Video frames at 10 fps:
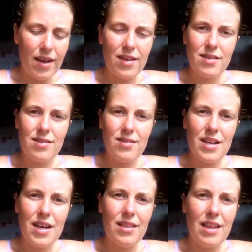like
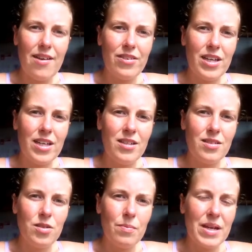
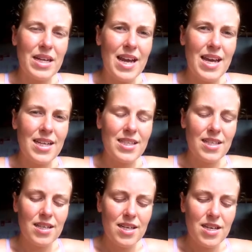11 or
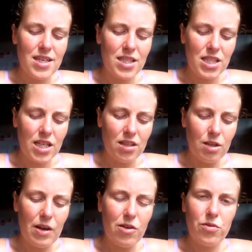midnight
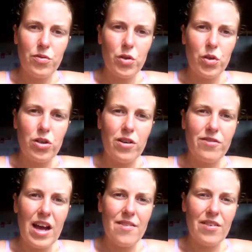till about 4
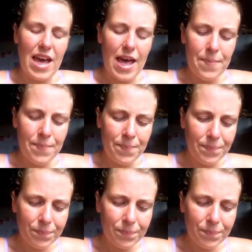or 5 a.m.